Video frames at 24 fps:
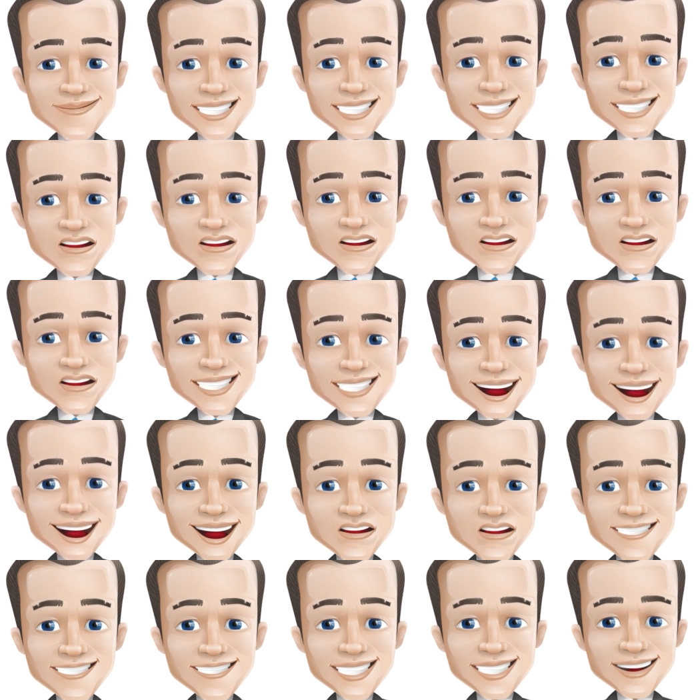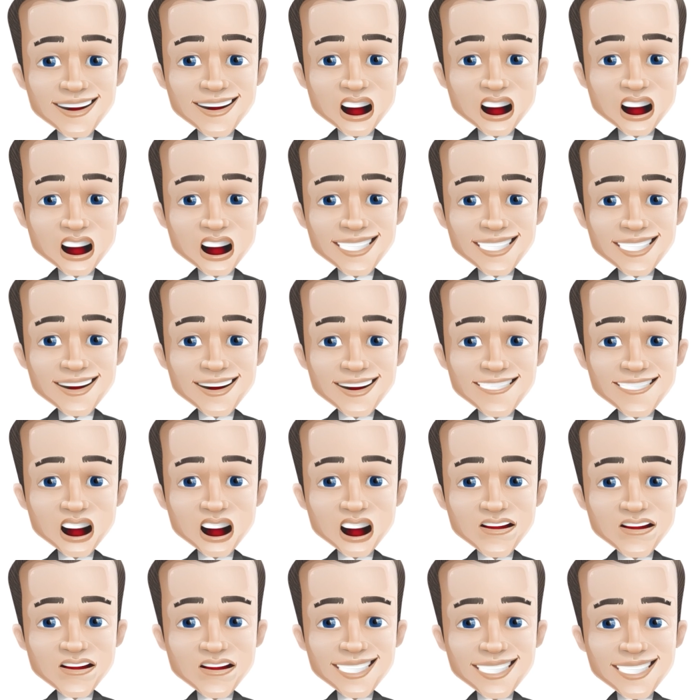If a trader is able to
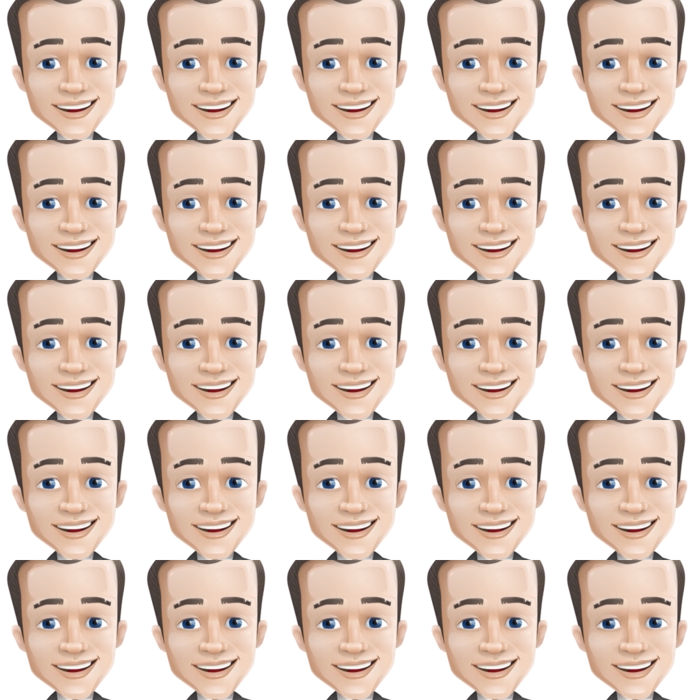implement